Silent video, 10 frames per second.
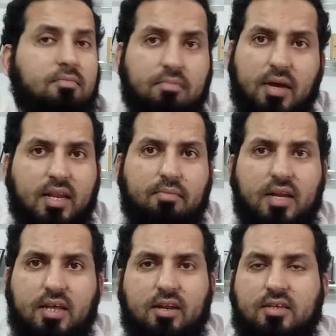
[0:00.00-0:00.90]
many
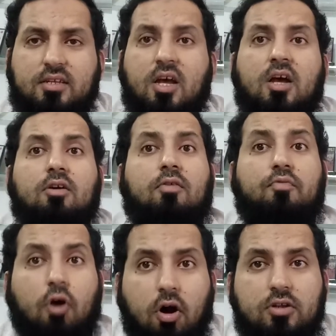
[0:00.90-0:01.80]
reasons,
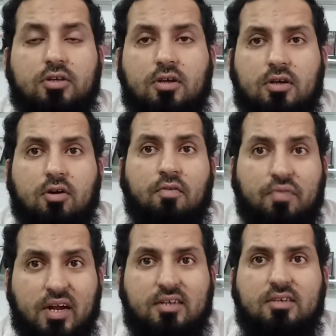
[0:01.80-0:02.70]
wars,
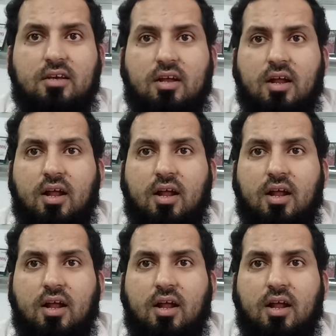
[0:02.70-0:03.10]
conflicts,